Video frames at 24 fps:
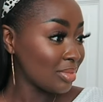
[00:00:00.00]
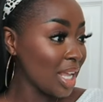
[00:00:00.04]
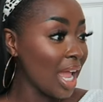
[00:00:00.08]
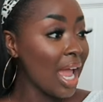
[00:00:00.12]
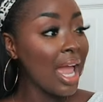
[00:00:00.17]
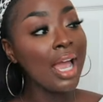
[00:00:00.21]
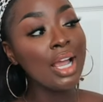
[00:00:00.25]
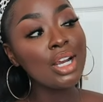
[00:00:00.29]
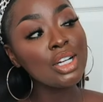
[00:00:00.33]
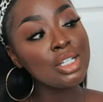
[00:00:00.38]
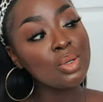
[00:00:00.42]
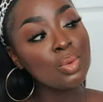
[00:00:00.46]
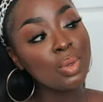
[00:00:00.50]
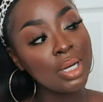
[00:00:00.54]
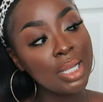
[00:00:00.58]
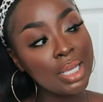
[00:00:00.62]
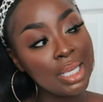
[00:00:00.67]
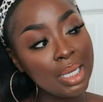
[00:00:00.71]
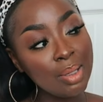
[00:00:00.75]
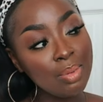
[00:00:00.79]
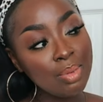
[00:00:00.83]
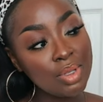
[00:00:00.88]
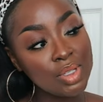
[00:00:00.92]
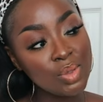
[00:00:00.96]
I actually want to
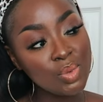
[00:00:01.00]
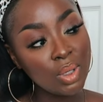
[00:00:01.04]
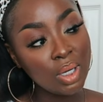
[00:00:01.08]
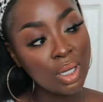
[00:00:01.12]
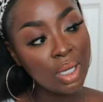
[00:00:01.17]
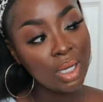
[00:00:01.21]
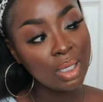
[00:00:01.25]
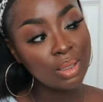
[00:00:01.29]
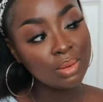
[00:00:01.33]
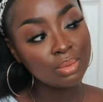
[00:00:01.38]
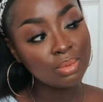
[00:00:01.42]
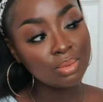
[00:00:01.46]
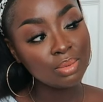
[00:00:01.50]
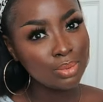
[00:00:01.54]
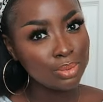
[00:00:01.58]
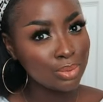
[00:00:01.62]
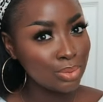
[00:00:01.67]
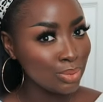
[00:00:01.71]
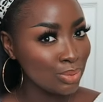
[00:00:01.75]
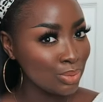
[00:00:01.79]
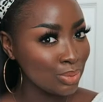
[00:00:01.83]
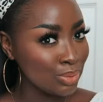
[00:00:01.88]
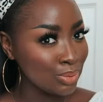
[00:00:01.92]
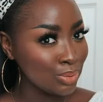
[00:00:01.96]
keep this one on.
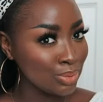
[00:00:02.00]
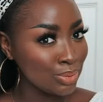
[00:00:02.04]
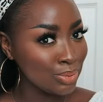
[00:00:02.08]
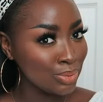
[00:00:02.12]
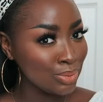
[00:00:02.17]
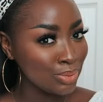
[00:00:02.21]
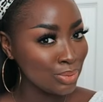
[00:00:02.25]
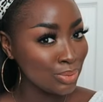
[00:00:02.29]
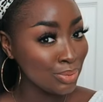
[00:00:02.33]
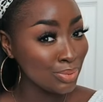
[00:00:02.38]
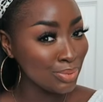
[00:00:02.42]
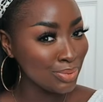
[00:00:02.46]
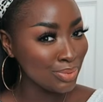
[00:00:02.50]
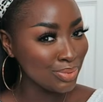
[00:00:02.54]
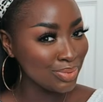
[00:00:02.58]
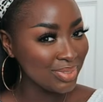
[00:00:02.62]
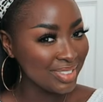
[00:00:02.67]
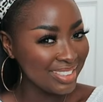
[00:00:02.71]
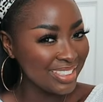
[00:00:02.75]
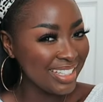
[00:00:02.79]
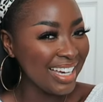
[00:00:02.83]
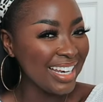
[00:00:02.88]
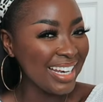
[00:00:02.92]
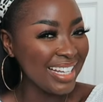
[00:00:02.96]

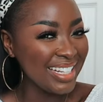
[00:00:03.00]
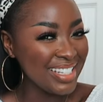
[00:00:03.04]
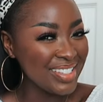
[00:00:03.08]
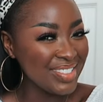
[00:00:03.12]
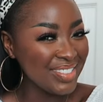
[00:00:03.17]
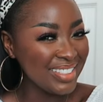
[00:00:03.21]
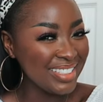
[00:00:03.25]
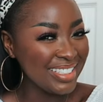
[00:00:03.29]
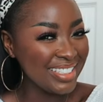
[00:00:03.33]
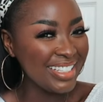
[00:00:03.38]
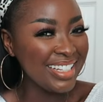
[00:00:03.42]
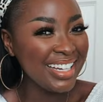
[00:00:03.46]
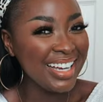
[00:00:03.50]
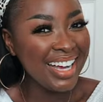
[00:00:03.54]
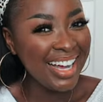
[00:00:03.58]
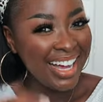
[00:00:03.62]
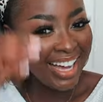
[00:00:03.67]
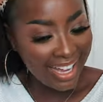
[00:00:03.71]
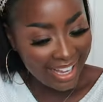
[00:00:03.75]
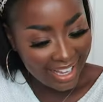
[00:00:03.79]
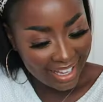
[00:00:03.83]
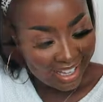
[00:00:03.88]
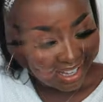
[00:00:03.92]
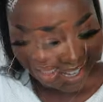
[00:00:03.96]
I like this one.
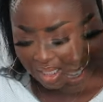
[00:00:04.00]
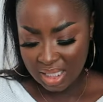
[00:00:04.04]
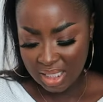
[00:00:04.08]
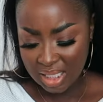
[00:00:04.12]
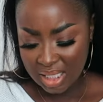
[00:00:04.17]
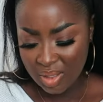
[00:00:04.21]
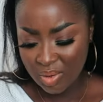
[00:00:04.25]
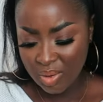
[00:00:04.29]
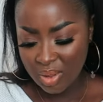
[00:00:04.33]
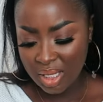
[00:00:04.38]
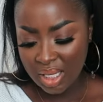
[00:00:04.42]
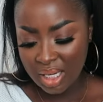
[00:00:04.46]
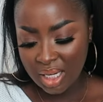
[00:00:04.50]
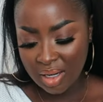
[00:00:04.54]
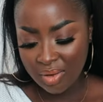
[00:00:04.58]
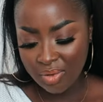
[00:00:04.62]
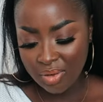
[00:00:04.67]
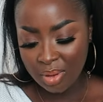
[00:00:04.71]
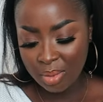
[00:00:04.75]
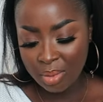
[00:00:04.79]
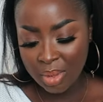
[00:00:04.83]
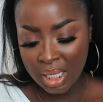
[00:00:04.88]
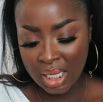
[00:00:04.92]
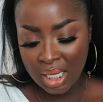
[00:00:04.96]
This is really not
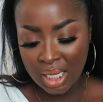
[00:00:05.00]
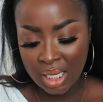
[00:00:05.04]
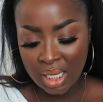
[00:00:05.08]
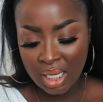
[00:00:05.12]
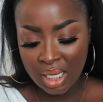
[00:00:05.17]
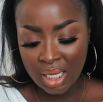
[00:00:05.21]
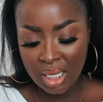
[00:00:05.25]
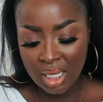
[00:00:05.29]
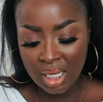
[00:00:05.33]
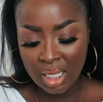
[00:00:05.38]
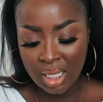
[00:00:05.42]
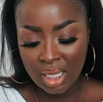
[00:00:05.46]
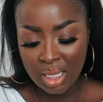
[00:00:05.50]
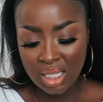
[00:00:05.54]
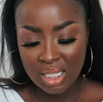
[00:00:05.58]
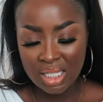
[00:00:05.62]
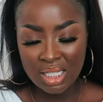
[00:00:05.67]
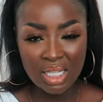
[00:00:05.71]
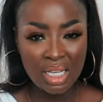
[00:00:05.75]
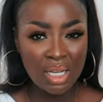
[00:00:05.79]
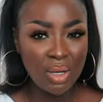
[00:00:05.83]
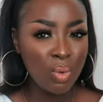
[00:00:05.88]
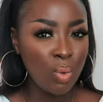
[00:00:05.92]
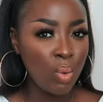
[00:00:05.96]
for me. This
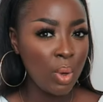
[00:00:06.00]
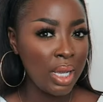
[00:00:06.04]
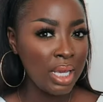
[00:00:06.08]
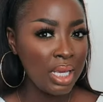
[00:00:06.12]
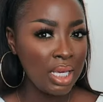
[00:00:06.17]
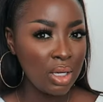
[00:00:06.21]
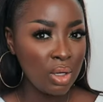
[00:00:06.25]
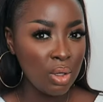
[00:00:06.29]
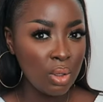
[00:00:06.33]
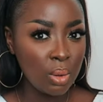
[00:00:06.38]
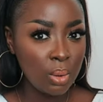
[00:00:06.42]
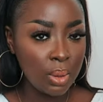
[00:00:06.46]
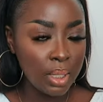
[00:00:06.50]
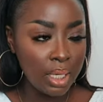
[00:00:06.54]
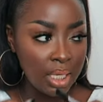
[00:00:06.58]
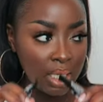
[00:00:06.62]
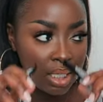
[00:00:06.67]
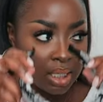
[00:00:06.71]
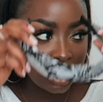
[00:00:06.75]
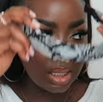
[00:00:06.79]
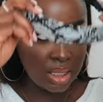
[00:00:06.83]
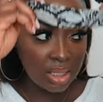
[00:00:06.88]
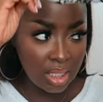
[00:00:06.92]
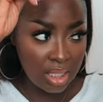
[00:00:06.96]
like white and
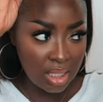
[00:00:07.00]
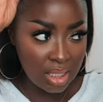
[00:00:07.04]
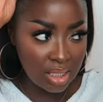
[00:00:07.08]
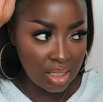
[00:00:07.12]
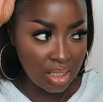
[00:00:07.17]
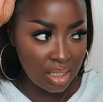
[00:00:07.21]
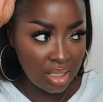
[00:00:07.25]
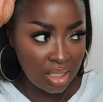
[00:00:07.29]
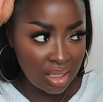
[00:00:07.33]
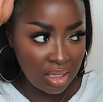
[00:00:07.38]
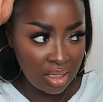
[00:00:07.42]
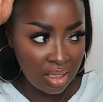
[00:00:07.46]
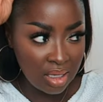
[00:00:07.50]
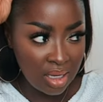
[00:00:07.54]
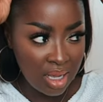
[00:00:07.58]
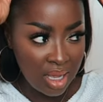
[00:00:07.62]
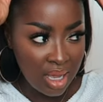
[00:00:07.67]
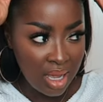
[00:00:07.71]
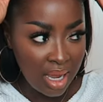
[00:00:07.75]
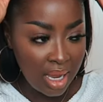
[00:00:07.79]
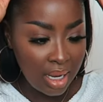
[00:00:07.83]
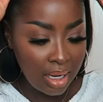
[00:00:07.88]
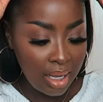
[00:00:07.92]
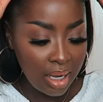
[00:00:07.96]
gray snakeskin.
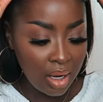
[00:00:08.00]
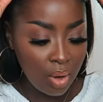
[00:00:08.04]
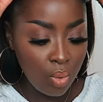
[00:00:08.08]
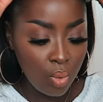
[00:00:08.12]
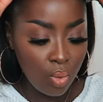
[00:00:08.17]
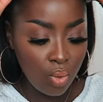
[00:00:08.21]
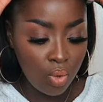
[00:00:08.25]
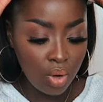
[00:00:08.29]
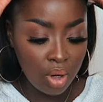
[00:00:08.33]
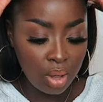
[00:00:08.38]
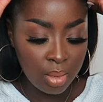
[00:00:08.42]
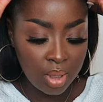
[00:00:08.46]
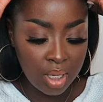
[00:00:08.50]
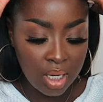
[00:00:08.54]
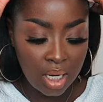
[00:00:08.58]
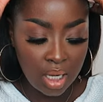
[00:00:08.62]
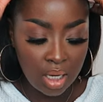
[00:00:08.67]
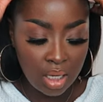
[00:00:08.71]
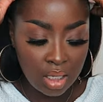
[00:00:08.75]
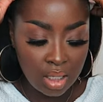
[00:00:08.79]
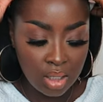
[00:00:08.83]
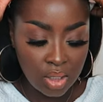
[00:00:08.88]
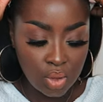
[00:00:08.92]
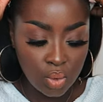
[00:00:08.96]
I like warm
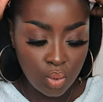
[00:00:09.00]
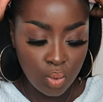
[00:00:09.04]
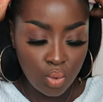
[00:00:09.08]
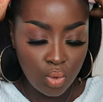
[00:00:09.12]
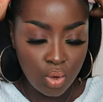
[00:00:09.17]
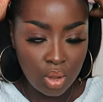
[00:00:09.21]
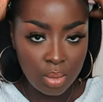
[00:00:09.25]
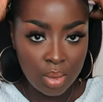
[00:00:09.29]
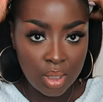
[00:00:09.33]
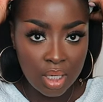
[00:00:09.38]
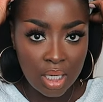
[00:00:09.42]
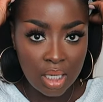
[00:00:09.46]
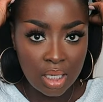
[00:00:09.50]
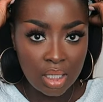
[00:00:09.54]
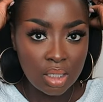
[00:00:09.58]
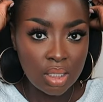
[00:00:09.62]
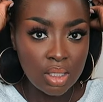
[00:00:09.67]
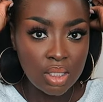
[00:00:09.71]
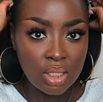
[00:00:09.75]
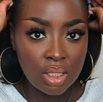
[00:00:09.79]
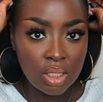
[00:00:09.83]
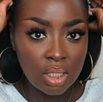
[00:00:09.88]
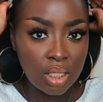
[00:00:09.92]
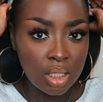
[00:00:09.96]
colors. Warm
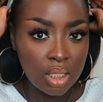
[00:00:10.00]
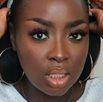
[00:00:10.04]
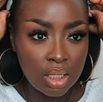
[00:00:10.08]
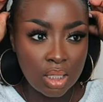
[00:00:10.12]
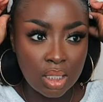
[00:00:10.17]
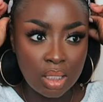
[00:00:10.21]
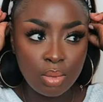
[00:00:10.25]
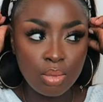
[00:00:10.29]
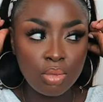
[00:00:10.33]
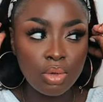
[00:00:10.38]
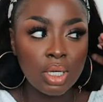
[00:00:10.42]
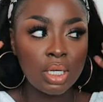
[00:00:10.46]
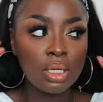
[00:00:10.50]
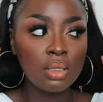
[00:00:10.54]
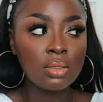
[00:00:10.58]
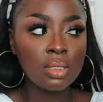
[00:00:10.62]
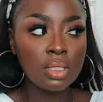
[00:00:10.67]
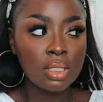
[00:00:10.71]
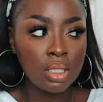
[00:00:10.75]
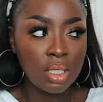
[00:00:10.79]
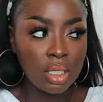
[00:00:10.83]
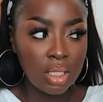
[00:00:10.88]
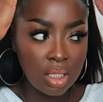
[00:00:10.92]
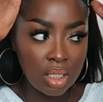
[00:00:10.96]
colors look good on brown
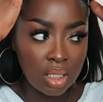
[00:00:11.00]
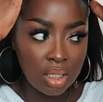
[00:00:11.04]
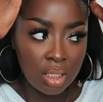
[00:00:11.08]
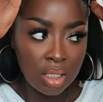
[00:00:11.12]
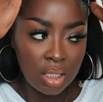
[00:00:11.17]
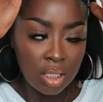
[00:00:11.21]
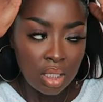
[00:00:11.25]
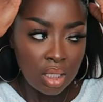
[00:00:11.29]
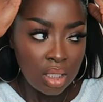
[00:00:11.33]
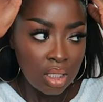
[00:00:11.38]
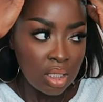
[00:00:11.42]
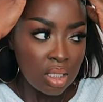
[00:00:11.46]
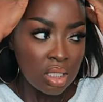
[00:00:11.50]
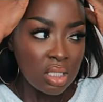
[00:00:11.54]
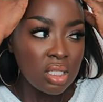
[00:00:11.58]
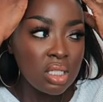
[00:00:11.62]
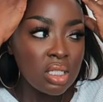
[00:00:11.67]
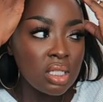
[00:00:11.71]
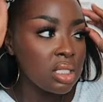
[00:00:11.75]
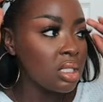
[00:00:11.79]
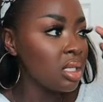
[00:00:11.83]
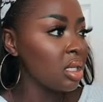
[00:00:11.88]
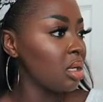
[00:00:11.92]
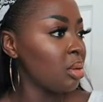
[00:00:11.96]
skin. This
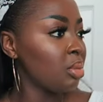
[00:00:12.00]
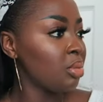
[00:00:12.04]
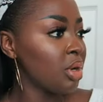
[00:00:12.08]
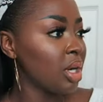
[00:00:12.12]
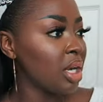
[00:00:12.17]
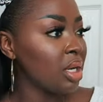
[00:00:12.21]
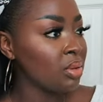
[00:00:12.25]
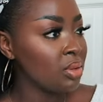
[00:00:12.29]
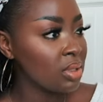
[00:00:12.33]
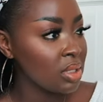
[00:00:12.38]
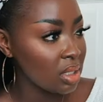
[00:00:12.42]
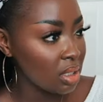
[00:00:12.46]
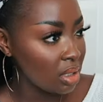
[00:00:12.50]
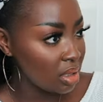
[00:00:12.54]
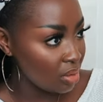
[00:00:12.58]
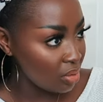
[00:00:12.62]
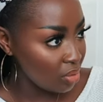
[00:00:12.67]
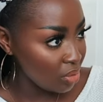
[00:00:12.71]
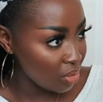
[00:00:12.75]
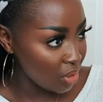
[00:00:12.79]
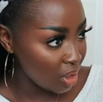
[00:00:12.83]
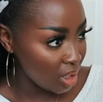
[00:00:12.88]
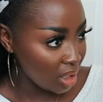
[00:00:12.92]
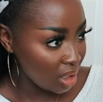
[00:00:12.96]
is not a brown skin
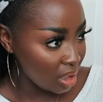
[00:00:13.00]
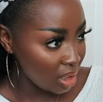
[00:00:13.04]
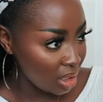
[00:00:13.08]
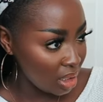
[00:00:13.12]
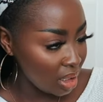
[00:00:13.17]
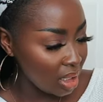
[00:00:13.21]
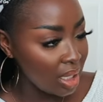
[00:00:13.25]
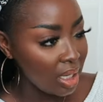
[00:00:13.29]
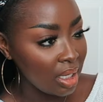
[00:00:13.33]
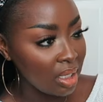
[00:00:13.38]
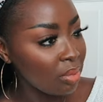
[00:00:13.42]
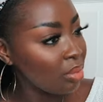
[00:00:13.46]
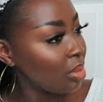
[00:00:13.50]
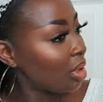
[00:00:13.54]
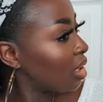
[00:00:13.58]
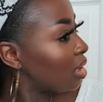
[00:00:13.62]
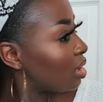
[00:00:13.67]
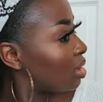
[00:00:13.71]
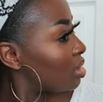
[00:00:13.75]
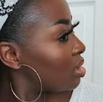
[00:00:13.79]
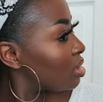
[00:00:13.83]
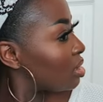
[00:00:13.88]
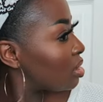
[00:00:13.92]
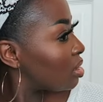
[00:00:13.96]
friendly
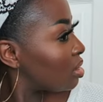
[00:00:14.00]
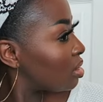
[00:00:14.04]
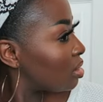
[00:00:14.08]
headband.